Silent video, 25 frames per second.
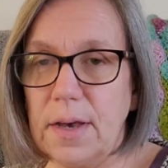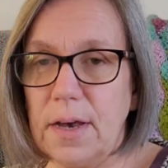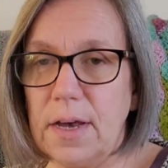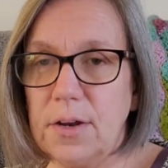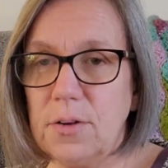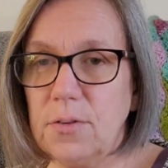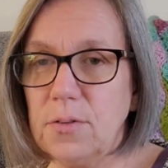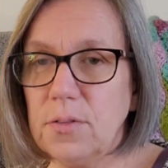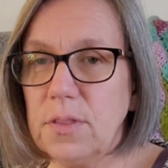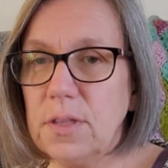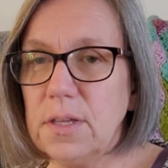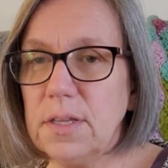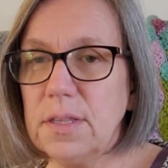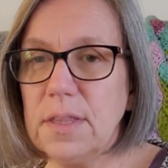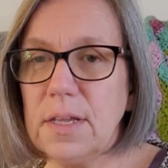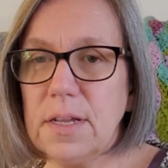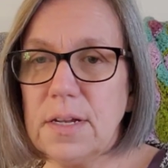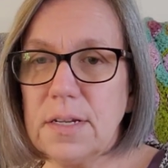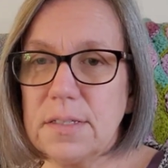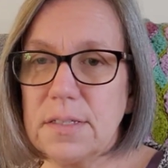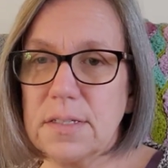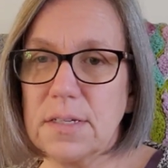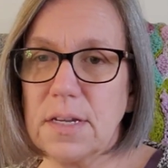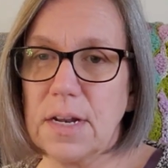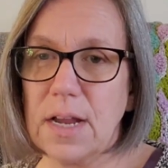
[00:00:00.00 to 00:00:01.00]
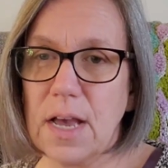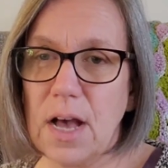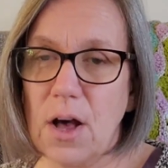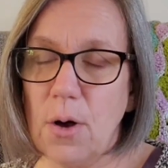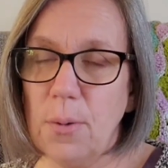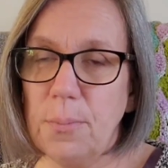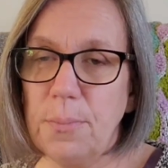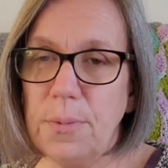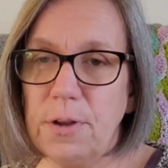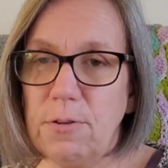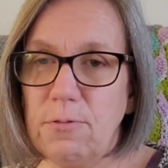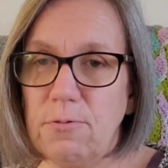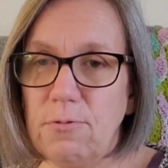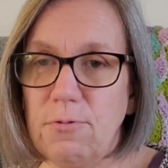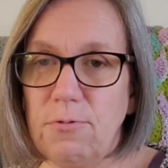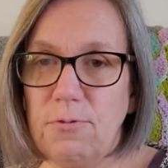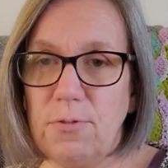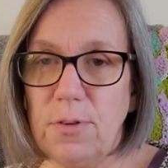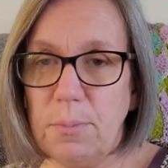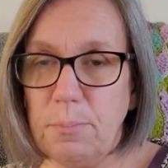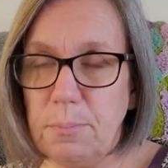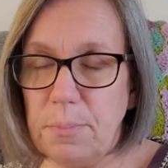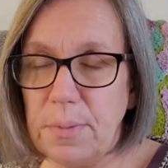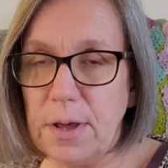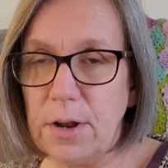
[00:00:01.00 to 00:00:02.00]
I don't think that it's going to help it
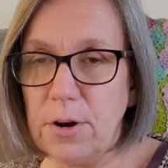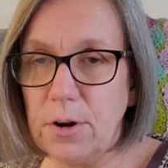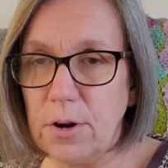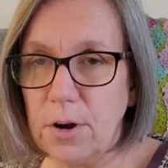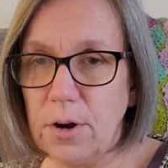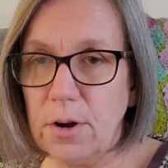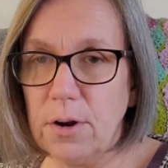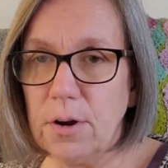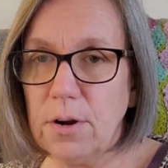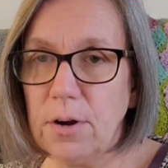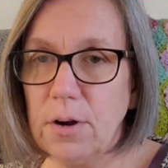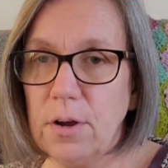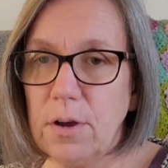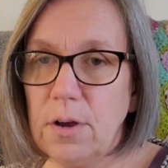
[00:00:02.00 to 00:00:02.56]
fit better